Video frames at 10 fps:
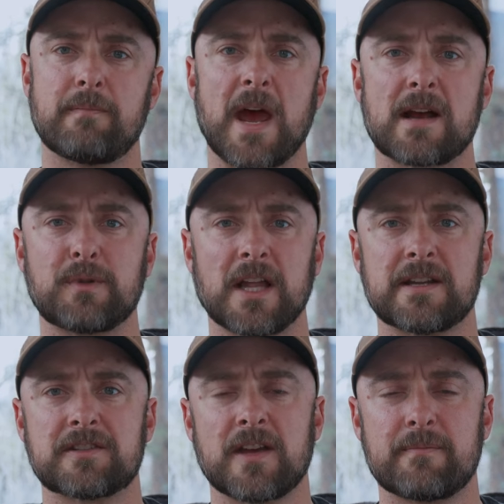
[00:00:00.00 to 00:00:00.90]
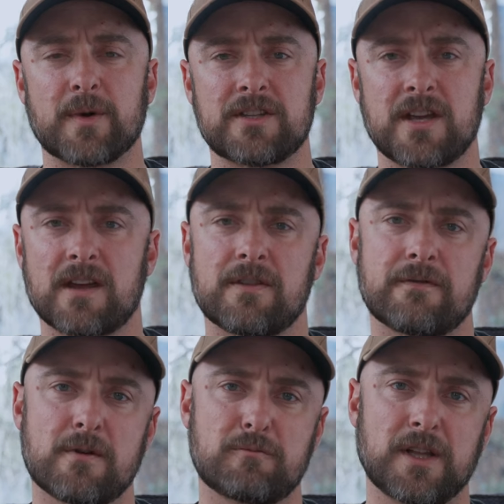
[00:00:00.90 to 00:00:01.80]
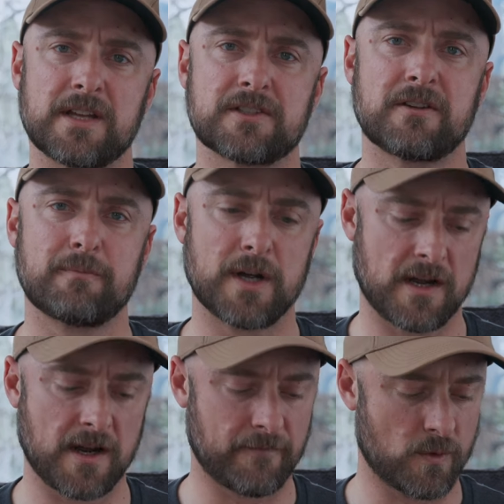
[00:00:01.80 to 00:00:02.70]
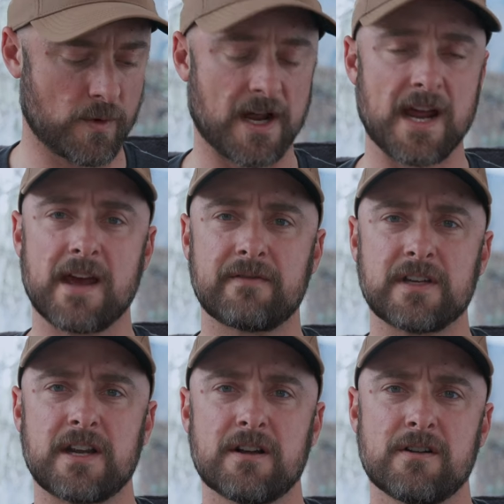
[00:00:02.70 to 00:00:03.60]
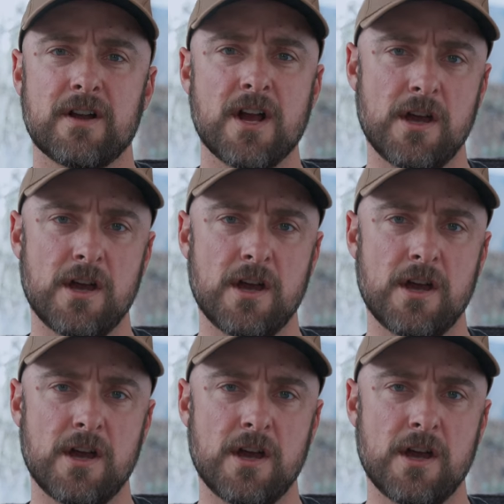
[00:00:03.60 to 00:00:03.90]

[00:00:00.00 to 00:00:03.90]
Back plate is 8x10, the front plate is 7x9 for what I have in here.